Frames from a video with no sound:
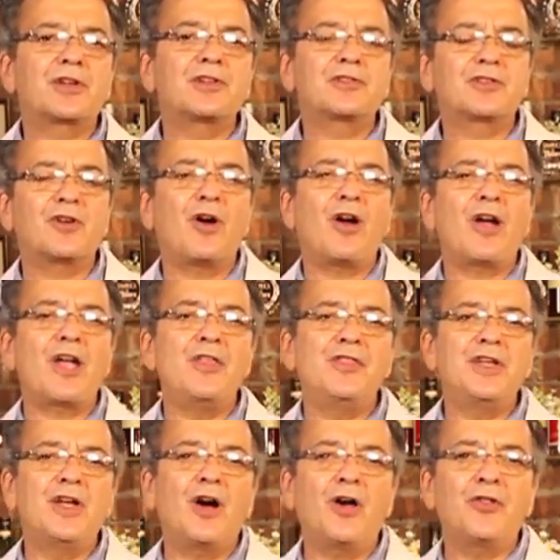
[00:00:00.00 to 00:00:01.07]
Qatar,
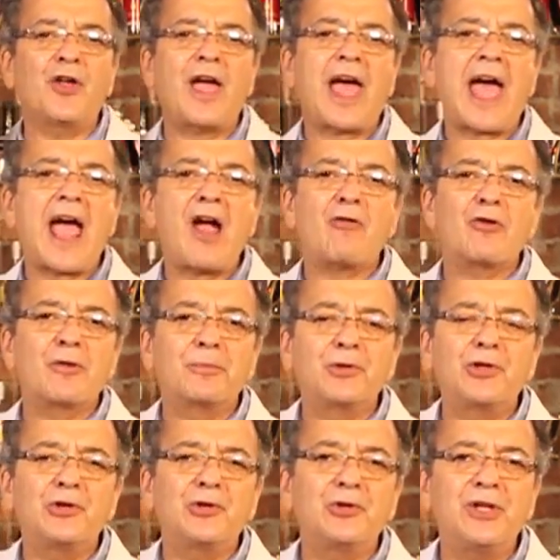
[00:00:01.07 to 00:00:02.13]
and the other Arab
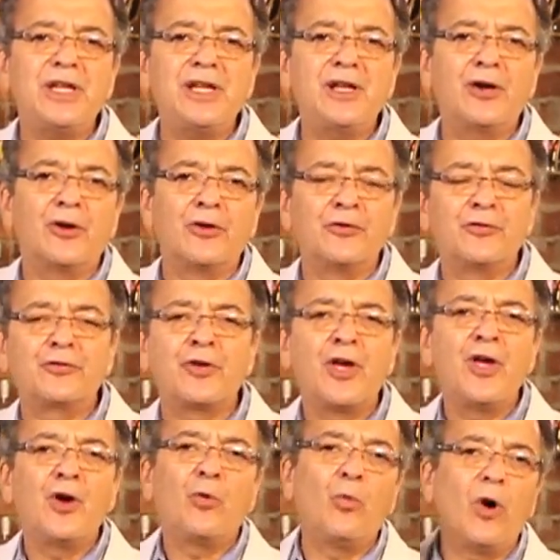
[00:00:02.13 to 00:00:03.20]
little leaguers
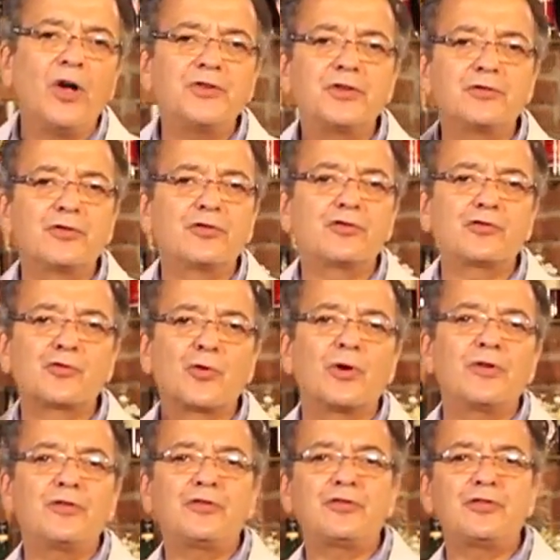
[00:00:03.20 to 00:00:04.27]
want to
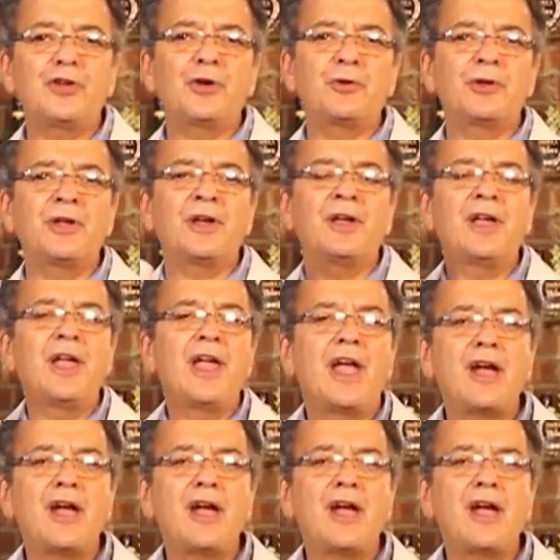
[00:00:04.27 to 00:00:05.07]
destroy Syria,